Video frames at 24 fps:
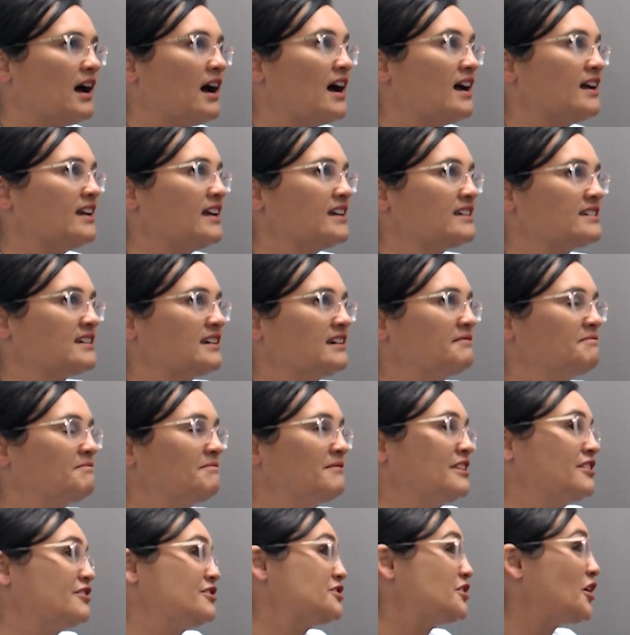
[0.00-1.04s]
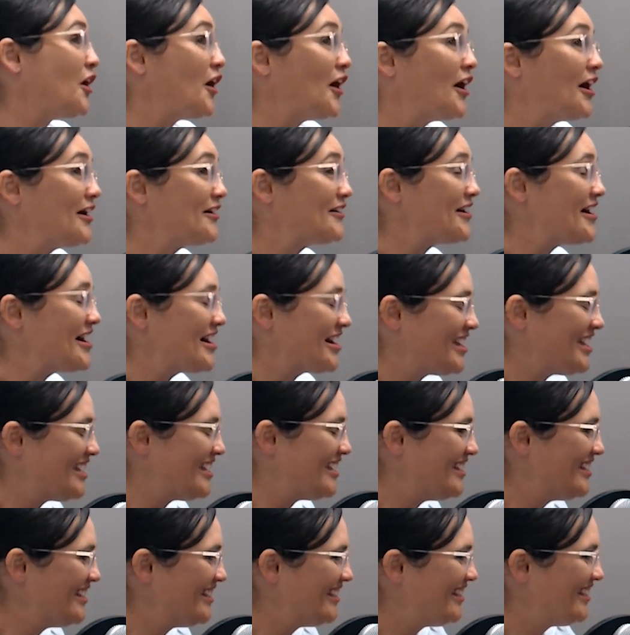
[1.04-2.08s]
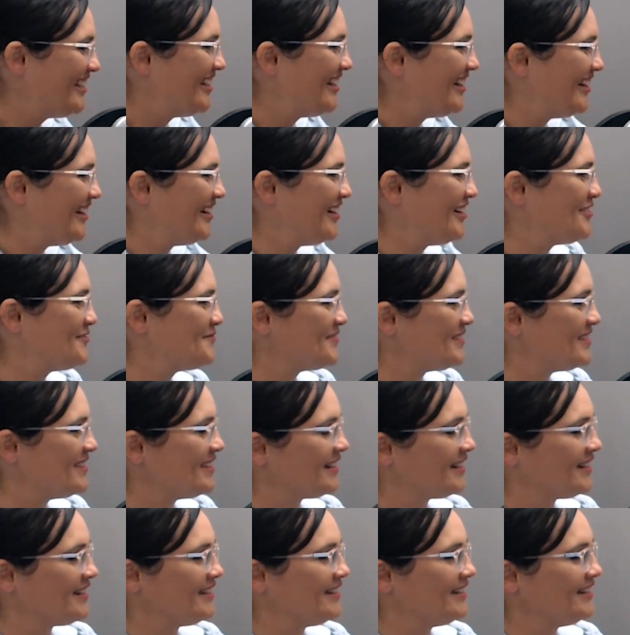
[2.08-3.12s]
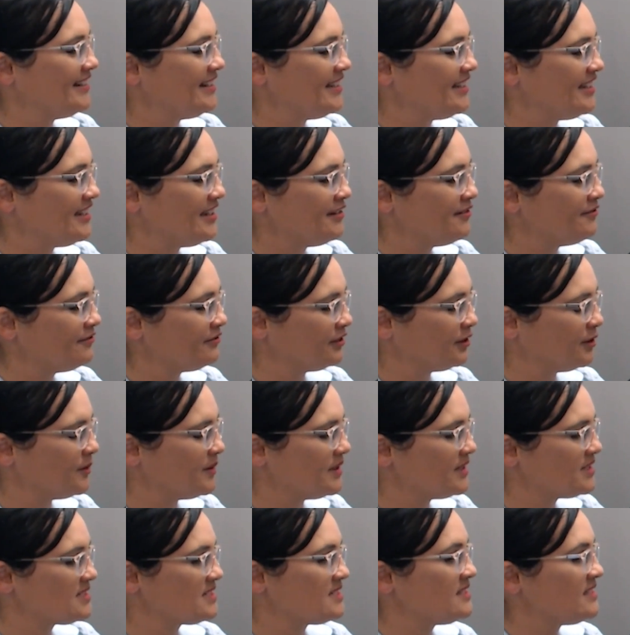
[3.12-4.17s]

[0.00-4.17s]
I guess whether it's hierarchy that can influence